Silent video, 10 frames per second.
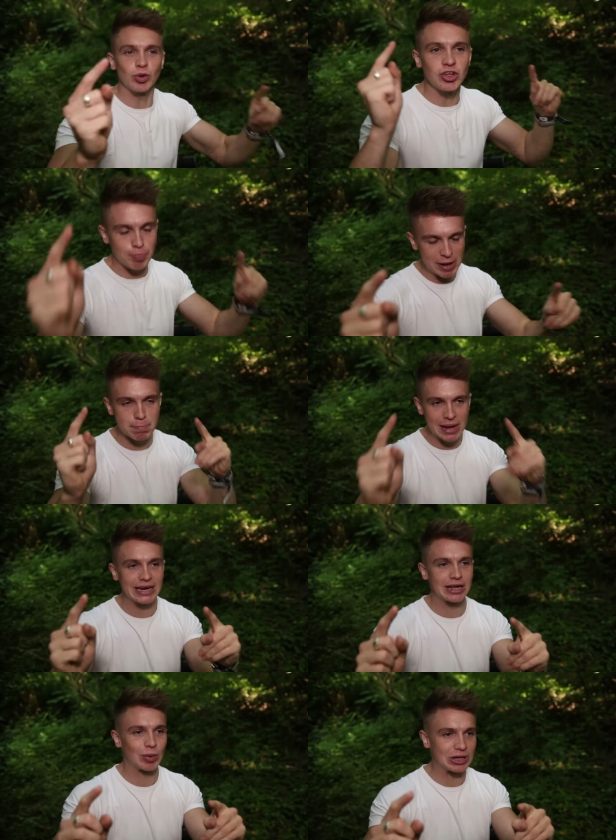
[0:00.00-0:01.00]
is what you've been
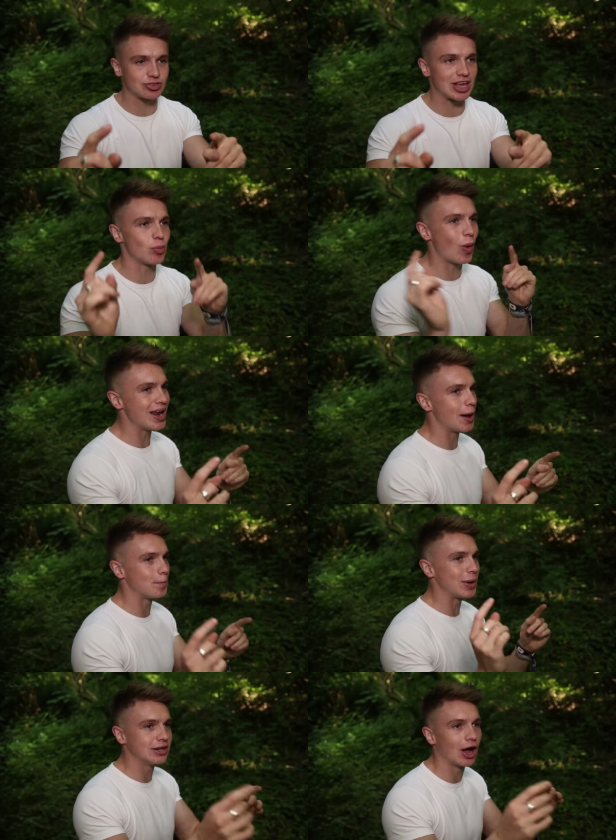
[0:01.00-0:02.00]
meaning when you say, well, I
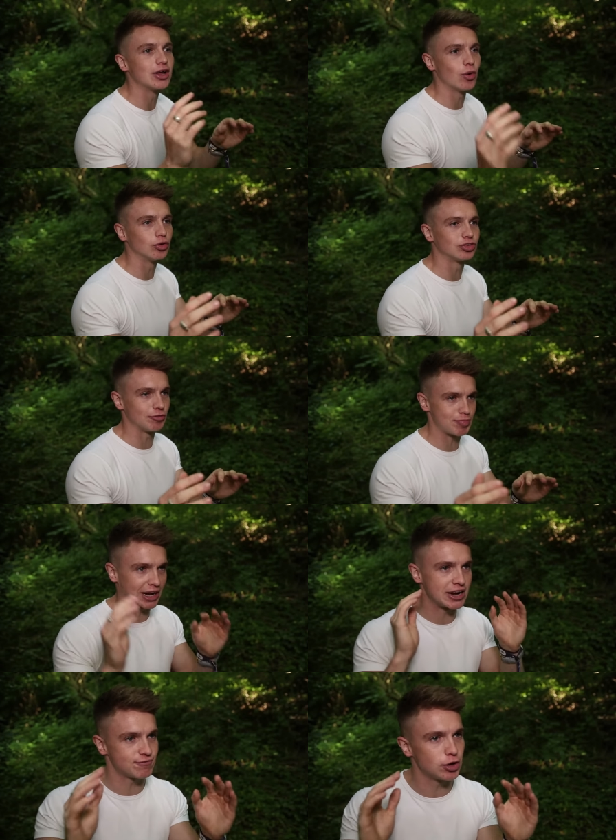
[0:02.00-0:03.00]
bring like your old stuff back.
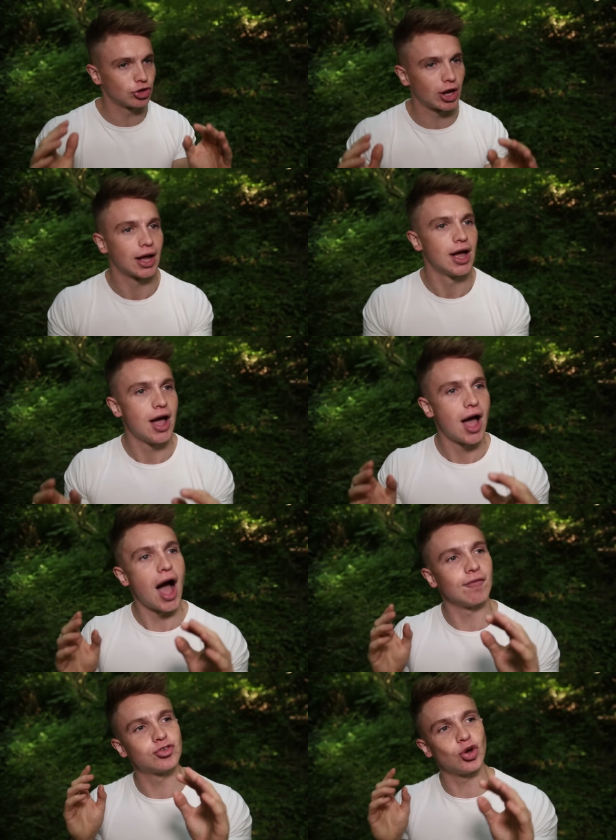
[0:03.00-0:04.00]
And it feels like
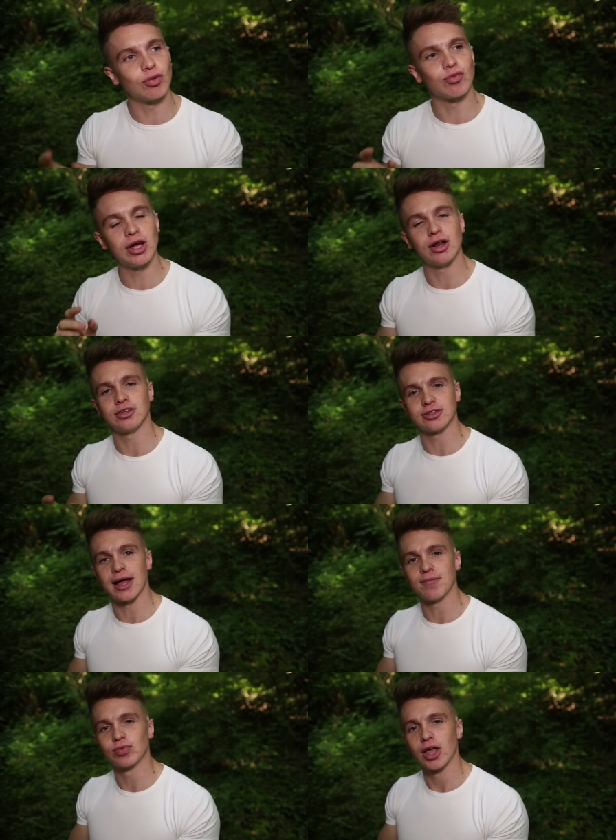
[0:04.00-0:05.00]
I've sort of realized
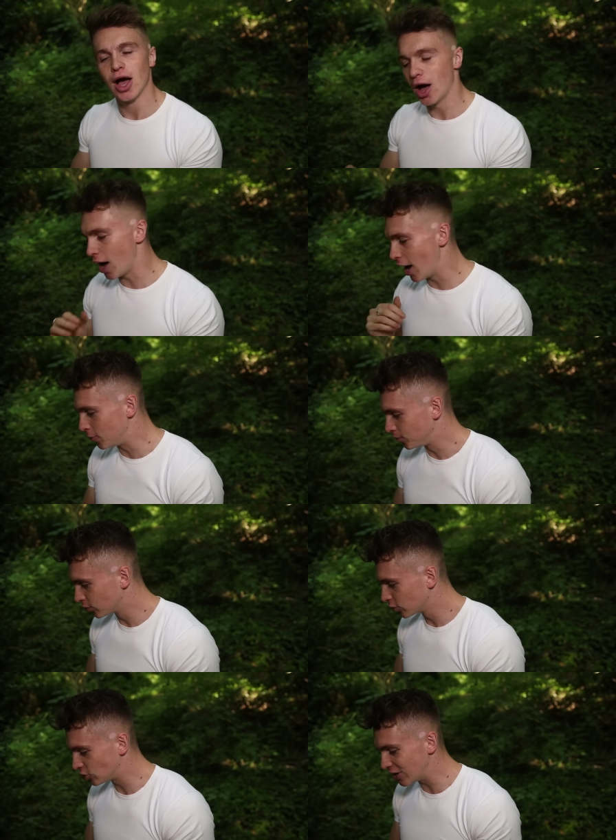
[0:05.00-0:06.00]
that.
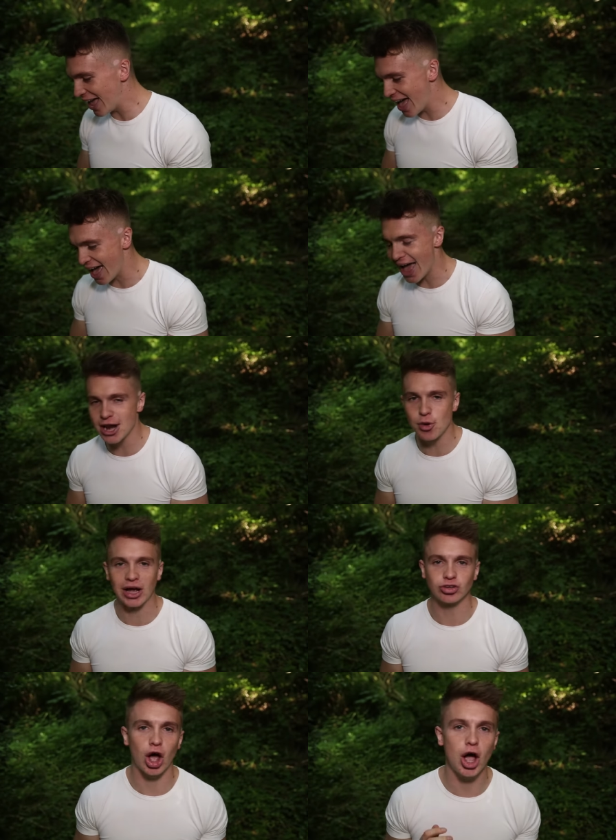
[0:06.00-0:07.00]
So yeah,
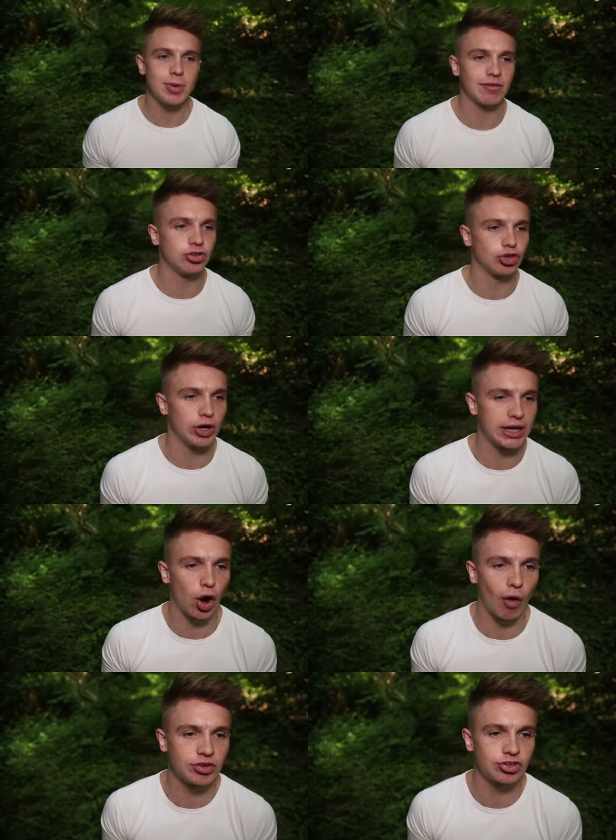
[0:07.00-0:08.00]
anyways, I hope you have enjoyed it.
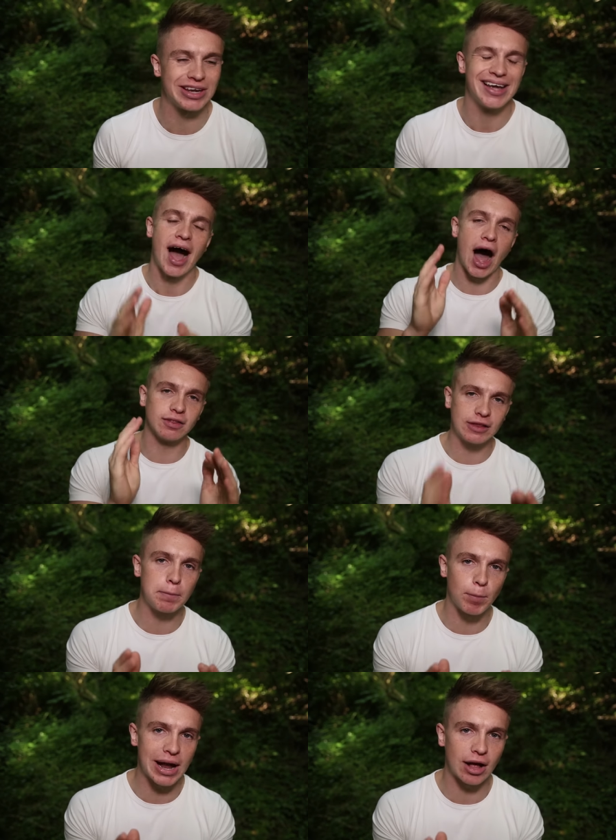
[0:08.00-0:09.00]
Obviously, I
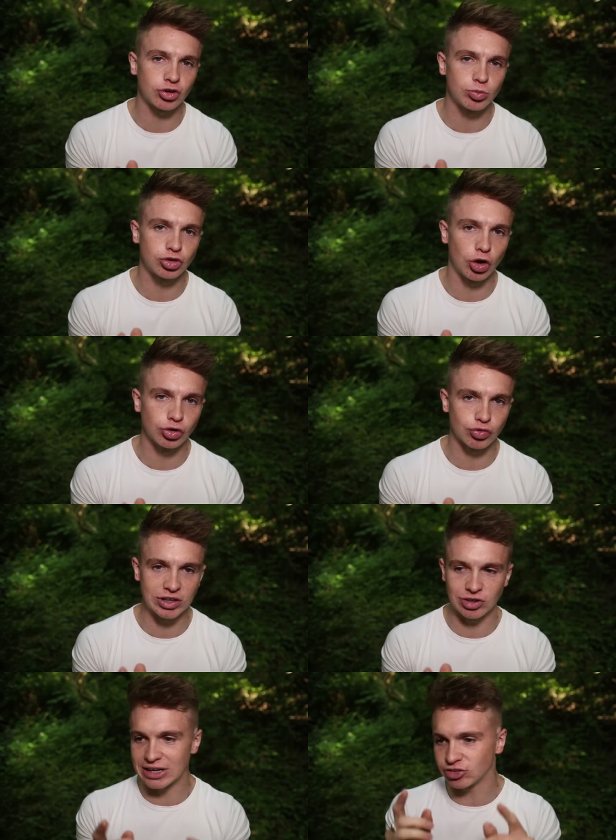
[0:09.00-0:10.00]
did bring out some songs
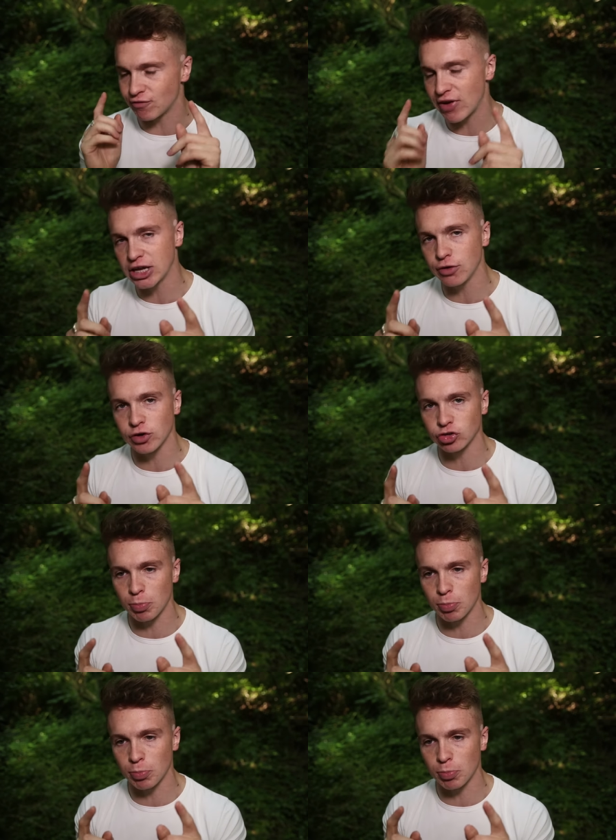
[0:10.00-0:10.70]
recently, so thank you for the